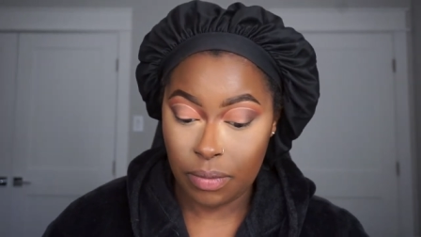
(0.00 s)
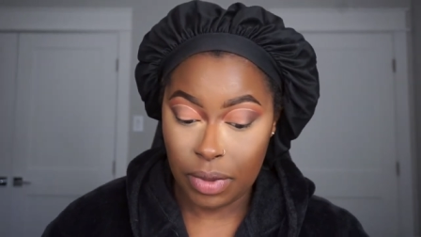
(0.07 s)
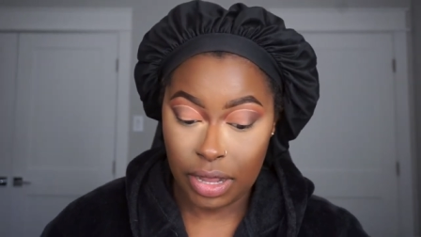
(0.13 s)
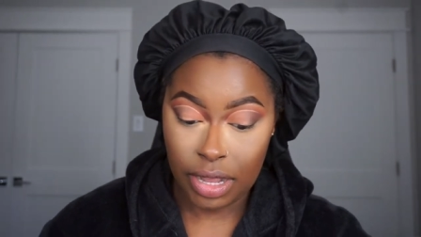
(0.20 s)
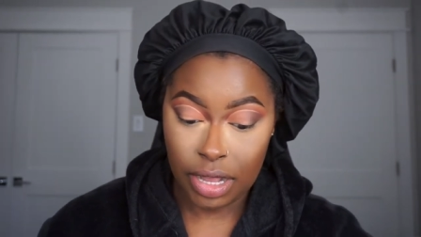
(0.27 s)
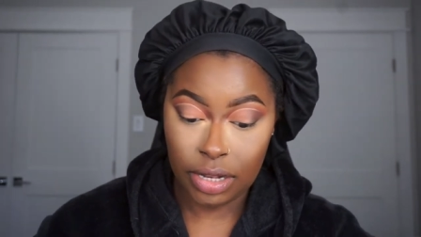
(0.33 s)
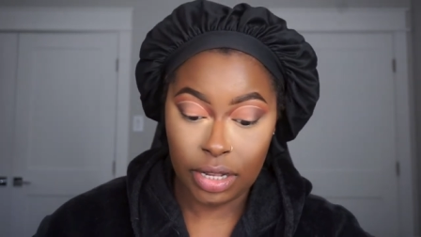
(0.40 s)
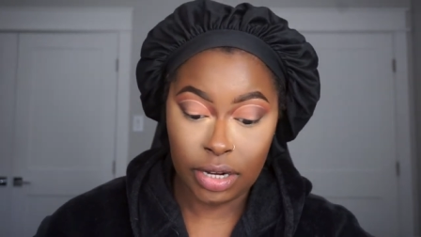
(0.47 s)
my
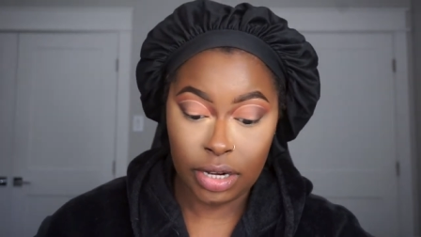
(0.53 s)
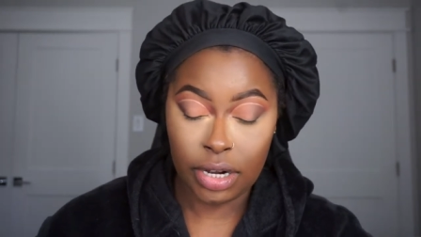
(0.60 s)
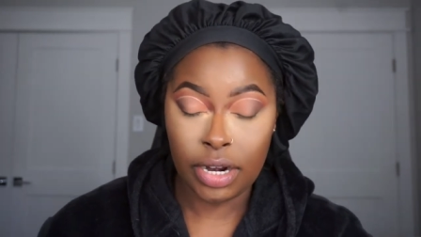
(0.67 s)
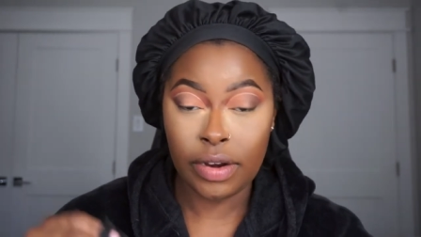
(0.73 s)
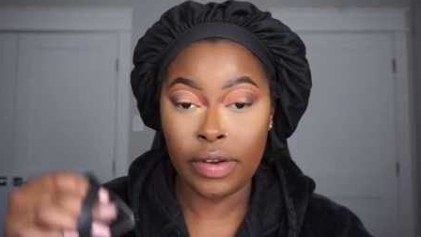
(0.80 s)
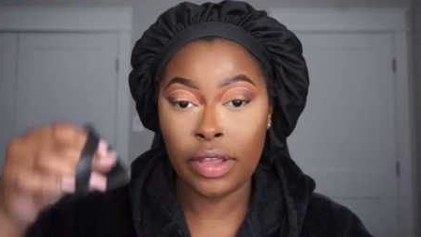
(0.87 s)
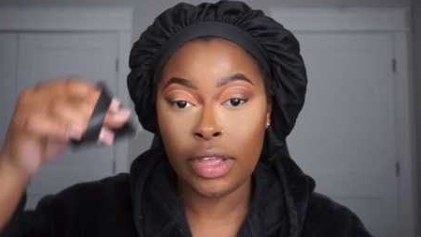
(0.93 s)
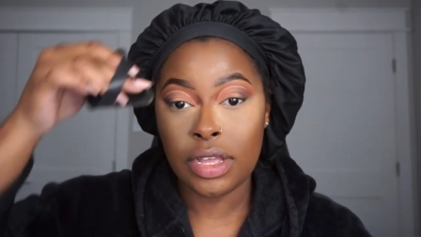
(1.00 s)
highlighted
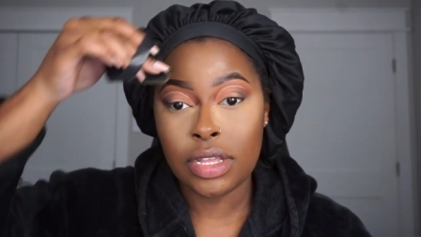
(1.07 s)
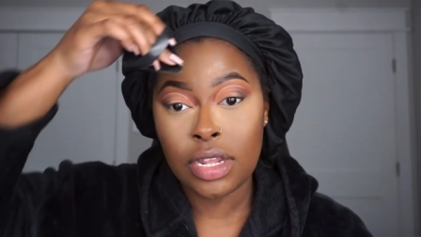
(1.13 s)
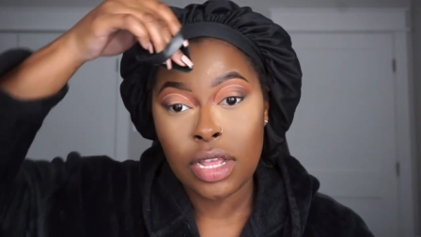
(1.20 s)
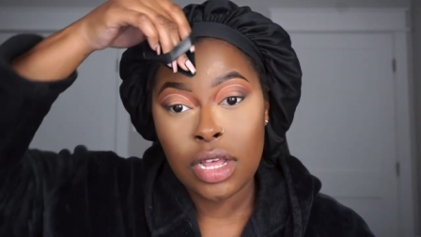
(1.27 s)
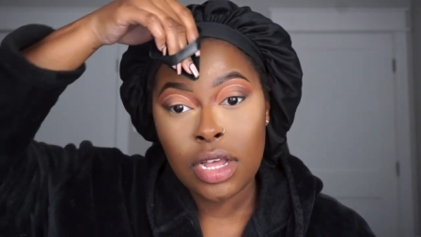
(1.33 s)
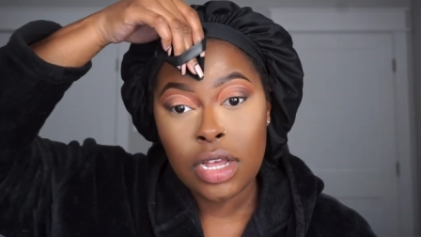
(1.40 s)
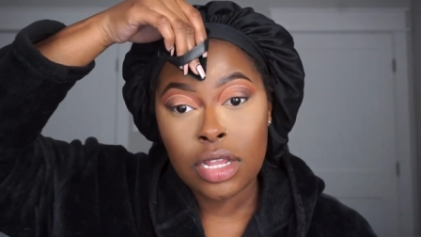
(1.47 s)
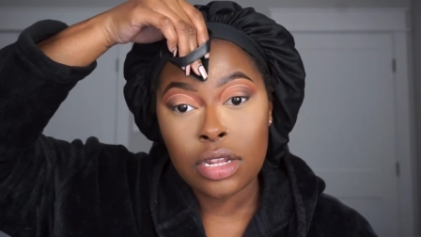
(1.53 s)
area
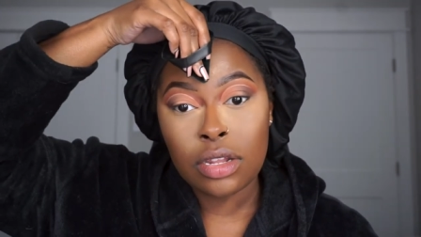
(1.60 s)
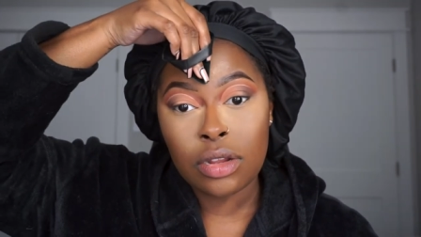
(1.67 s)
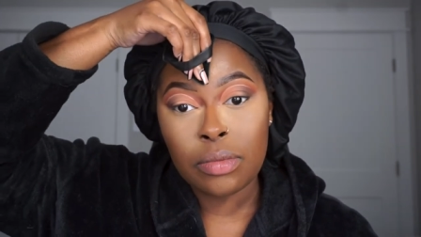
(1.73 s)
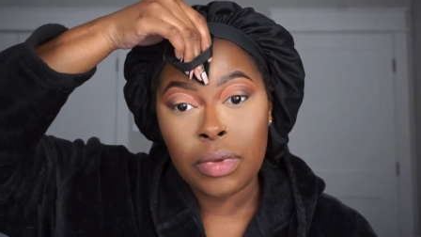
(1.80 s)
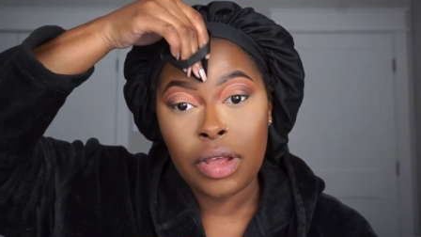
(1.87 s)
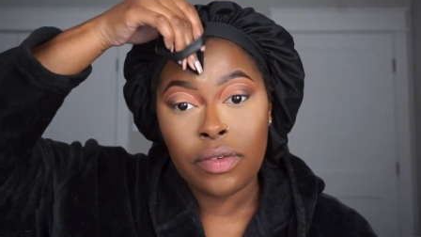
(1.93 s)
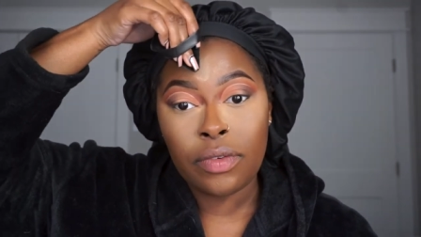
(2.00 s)
so my